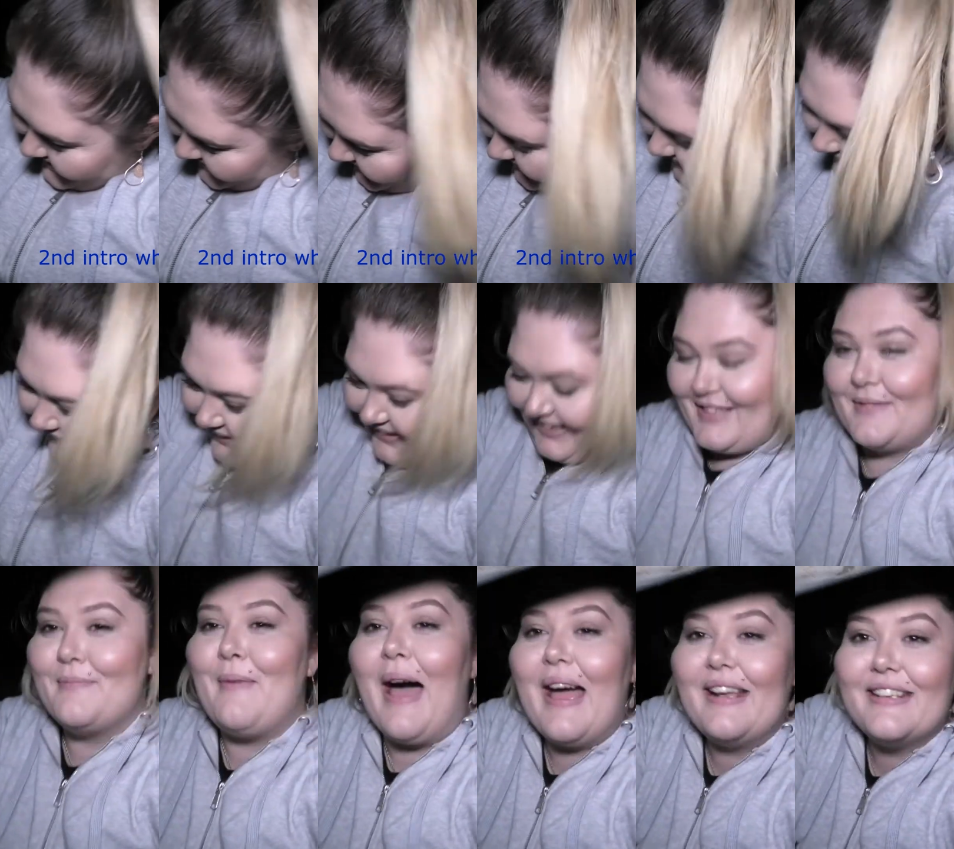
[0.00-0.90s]
I know, it's
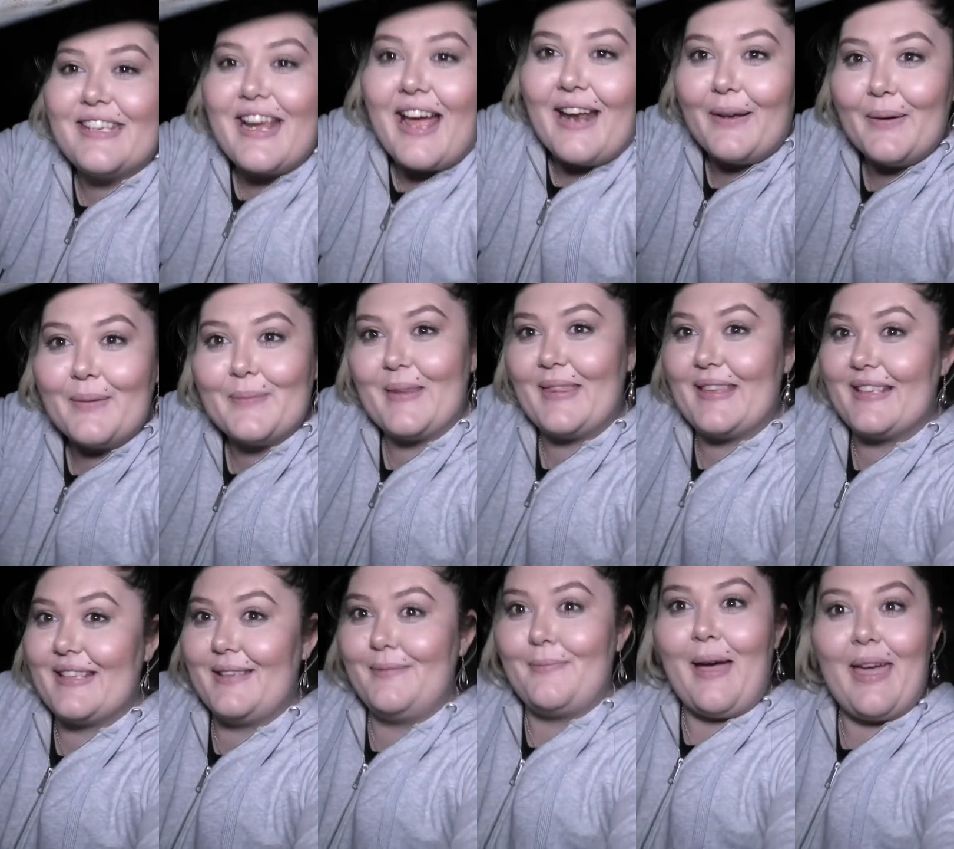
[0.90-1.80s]
my channel, but this
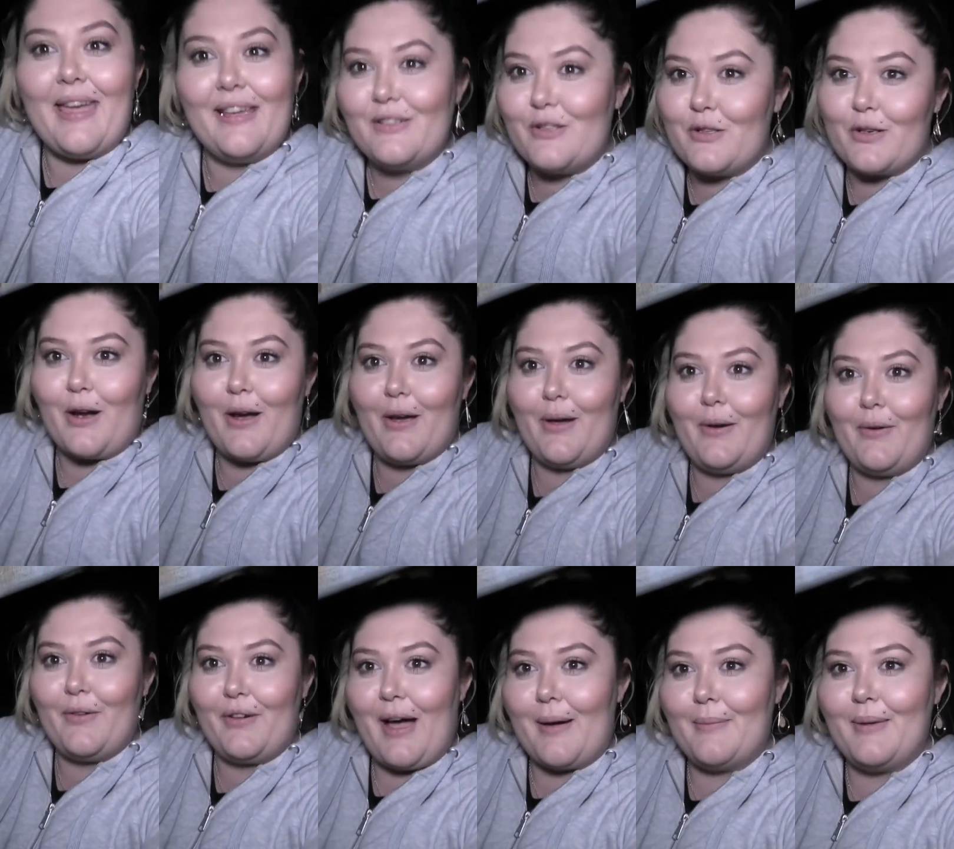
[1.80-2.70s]
is my intro
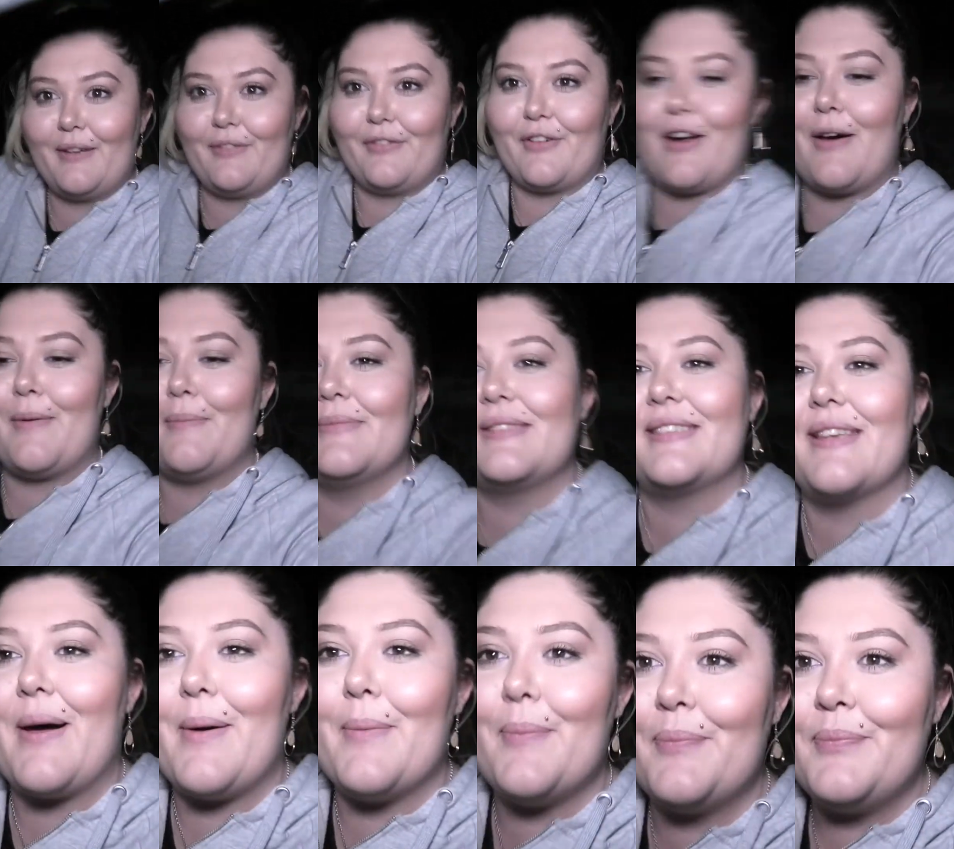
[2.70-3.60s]
coming from
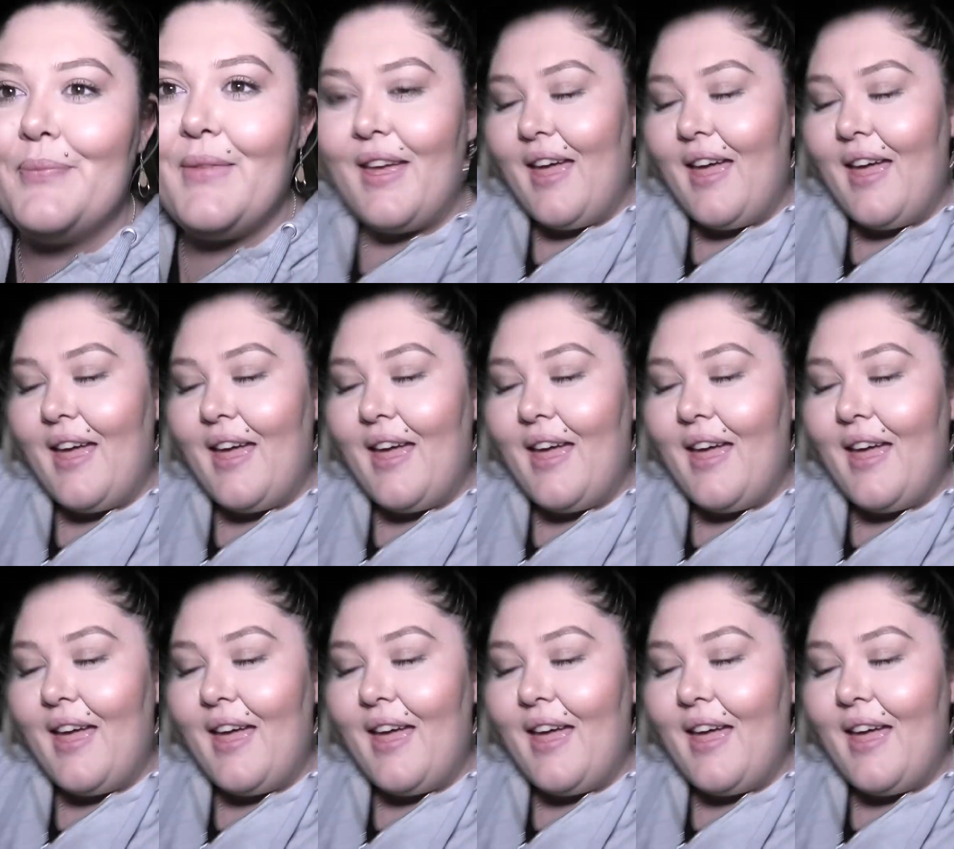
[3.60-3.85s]
some